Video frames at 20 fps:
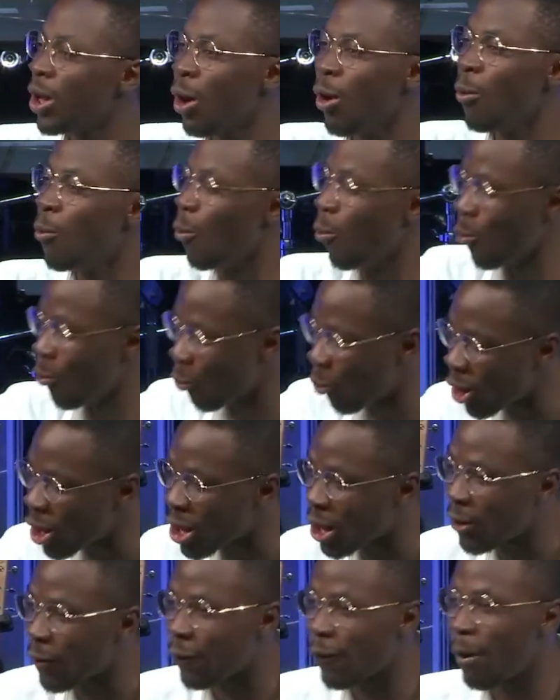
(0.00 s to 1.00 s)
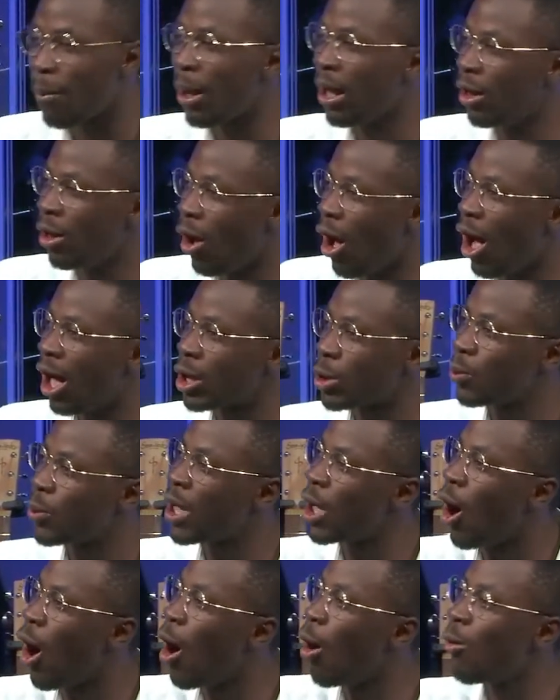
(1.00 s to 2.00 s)
don't work from a loss.
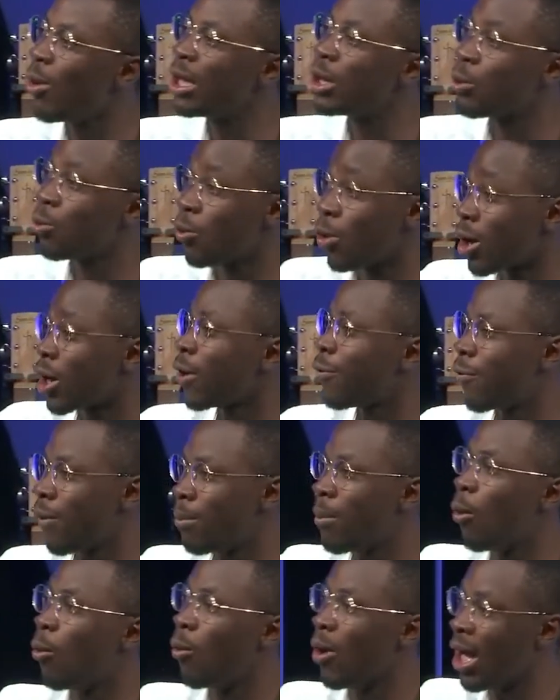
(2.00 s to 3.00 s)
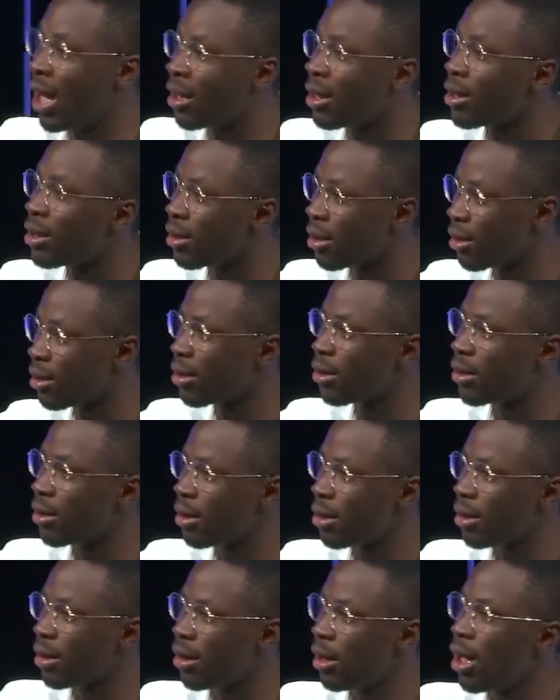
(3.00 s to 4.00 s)
We always work from a win.
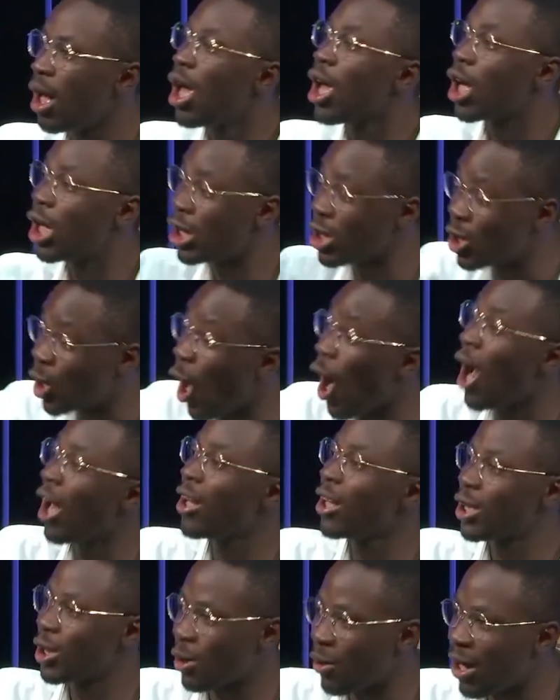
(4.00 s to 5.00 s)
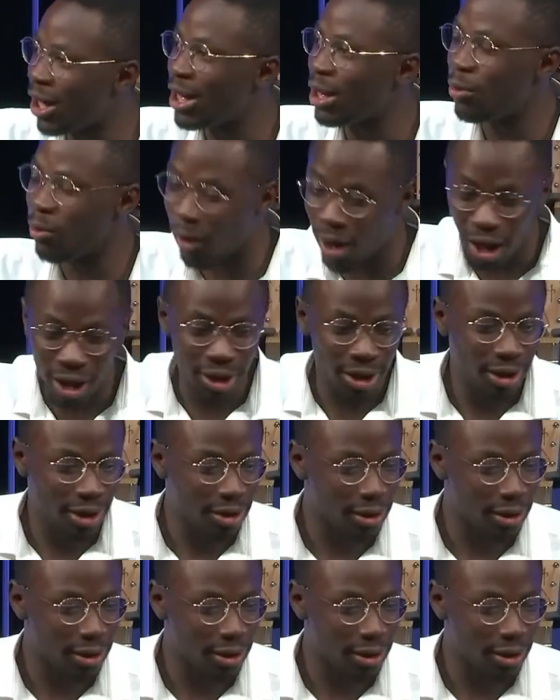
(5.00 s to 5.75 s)
Because God has already won.